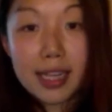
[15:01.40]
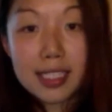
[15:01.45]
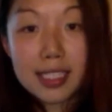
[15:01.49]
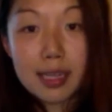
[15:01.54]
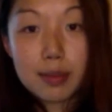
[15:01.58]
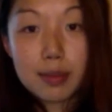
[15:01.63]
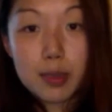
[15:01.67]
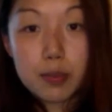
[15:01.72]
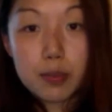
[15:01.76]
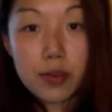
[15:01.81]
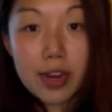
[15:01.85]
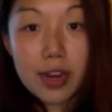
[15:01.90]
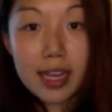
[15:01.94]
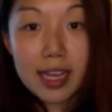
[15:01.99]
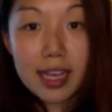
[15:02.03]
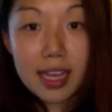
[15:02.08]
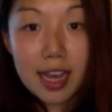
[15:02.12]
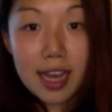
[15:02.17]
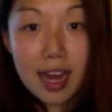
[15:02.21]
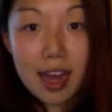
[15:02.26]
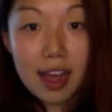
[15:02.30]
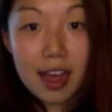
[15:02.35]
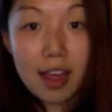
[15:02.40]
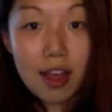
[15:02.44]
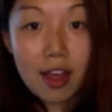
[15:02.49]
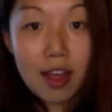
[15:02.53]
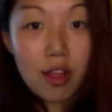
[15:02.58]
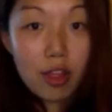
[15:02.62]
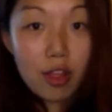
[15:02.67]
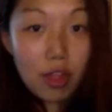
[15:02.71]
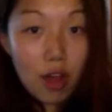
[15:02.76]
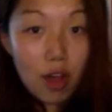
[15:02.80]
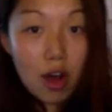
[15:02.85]
brachii,
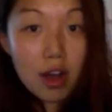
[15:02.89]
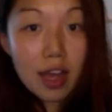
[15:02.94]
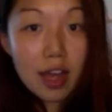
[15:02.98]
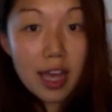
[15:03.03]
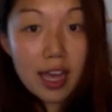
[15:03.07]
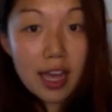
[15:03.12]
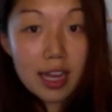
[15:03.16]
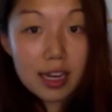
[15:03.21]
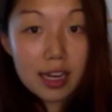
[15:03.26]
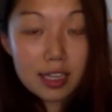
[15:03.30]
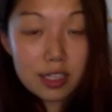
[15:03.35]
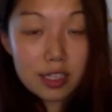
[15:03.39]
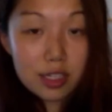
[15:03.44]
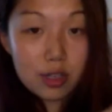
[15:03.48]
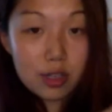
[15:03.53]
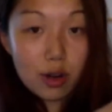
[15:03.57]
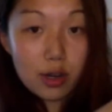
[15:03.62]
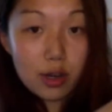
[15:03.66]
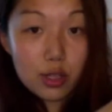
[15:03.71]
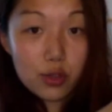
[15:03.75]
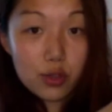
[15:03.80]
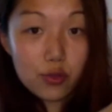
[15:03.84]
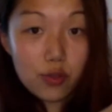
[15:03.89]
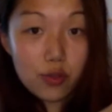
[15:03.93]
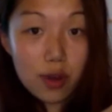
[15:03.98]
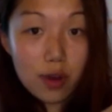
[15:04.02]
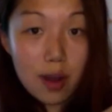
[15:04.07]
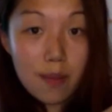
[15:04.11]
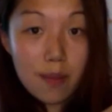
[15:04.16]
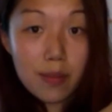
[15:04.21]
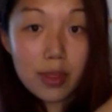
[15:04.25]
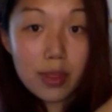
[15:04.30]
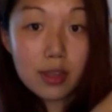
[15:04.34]
long head, starts from
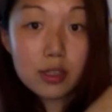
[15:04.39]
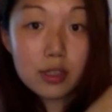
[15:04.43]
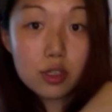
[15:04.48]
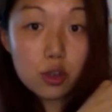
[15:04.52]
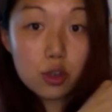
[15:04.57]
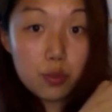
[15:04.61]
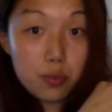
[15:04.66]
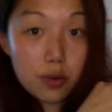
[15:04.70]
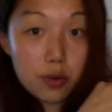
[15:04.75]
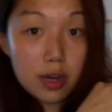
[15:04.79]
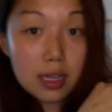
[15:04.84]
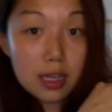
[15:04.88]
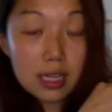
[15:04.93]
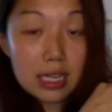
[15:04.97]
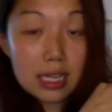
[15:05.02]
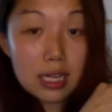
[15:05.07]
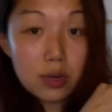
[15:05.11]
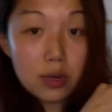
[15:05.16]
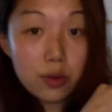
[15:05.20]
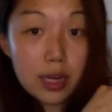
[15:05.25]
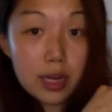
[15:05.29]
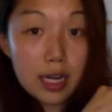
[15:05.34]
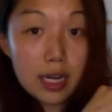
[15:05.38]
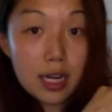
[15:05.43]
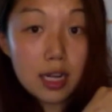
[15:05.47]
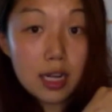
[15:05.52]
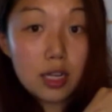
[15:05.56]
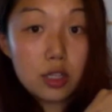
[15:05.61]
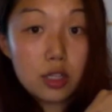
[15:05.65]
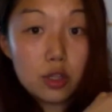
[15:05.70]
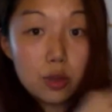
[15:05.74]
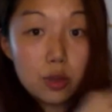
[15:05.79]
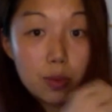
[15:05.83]
the supraglenoid
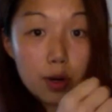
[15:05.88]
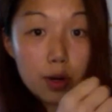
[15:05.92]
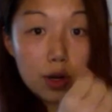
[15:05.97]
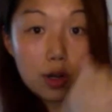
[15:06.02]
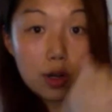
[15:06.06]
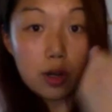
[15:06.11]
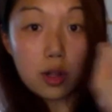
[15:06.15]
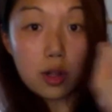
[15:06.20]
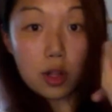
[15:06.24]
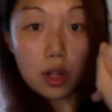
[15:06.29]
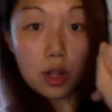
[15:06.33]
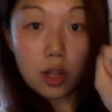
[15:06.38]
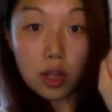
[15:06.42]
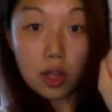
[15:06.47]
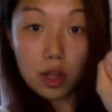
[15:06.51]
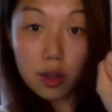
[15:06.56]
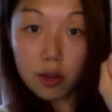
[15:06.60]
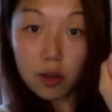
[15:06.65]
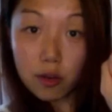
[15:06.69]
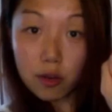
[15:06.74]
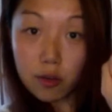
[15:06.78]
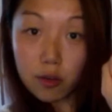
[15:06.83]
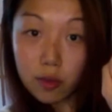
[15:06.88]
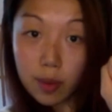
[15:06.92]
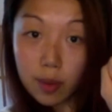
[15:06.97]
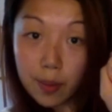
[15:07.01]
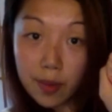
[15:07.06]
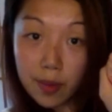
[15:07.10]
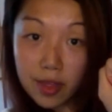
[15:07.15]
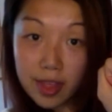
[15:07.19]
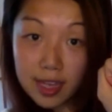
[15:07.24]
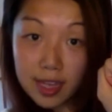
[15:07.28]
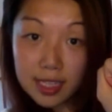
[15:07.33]
tubercle. Remember
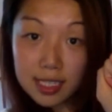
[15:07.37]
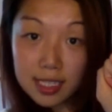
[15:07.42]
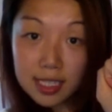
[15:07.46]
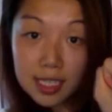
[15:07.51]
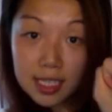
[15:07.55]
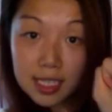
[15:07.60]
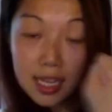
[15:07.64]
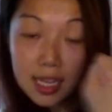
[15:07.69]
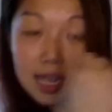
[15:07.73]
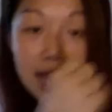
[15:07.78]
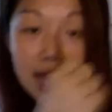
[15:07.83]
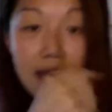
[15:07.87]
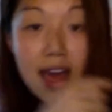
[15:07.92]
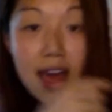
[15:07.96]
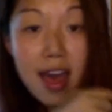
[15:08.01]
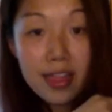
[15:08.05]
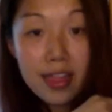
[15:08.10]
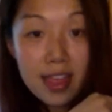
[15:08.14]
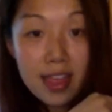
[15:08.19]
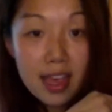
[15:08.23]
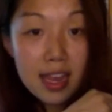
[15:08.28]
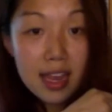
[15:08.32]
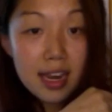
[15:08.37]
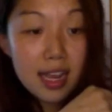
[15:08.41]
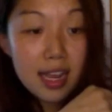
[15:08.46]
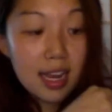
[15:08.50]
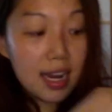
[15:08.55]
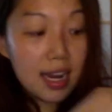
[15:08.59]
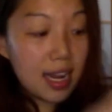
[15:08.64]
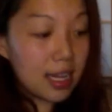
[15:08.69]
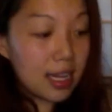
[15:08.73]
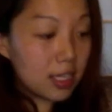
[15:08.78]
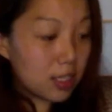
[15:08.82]
this? And then it
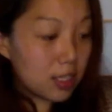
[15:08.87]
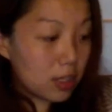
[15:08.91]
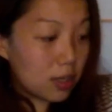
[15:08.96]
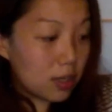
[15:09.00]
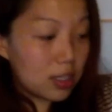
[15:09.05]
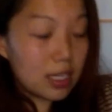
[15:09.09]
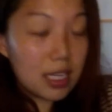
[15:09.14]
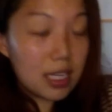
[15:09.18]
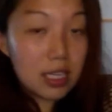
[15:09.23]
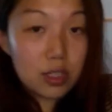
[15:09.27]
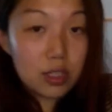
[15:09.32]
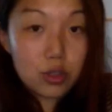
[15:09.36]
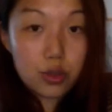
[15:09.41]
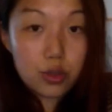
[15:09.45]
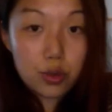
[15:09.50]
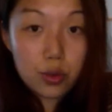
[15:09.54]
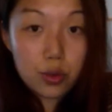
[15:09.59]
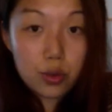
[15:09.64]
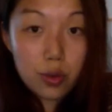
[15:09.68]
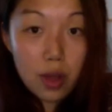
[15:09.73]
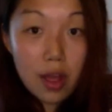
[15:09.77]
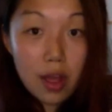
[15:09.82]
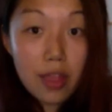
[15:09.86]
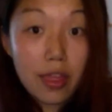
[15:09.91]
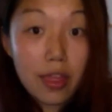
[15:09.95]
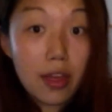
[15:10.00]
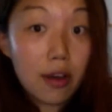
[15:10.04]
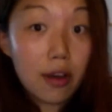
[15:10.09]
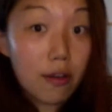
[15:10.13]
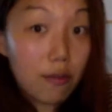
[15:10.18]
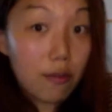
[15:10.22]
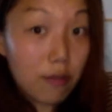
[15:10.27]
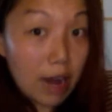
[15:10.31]
inserts into the
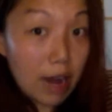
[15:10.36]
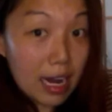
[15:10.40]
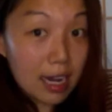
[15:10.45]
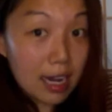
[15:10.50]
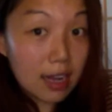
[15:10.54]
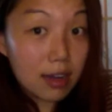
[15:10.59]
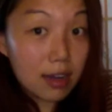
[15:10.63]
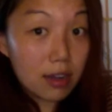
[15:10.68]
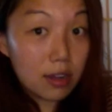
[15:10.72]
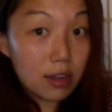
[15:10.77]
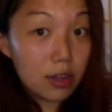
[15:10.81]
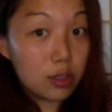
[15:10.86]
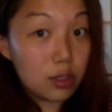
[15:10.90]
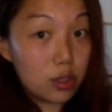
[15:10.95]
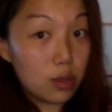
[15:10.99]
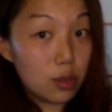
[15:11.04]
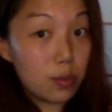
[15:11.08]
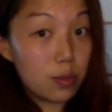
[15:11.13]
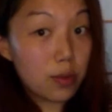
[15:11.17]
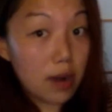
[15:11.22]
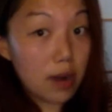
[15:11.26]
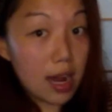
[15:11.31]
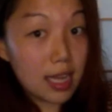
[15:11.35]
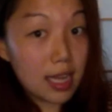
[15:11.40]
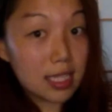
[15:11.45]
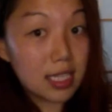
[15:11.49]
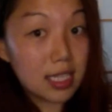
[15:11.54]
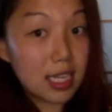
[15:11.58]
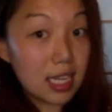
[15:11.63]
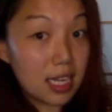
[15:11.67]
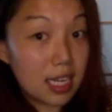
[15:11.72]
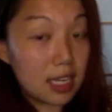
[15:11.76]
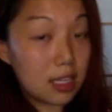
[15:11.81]
radial
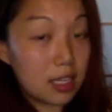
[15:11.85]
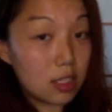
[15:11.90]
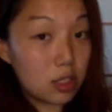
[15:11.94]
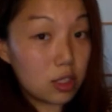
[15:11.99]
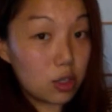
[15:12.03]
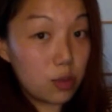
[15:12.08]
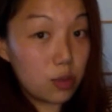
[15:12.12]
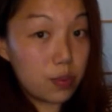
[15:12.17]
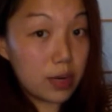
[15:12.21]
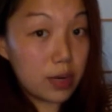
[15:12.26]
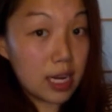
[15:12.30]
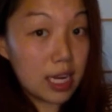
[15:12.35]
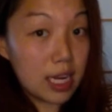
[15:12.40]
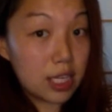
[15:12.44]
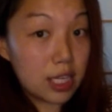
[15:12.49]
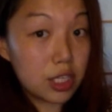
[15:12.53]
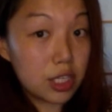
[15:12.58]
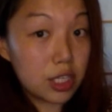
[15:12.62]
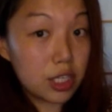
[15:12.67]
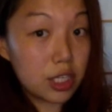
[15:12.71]
tuberosity, supination.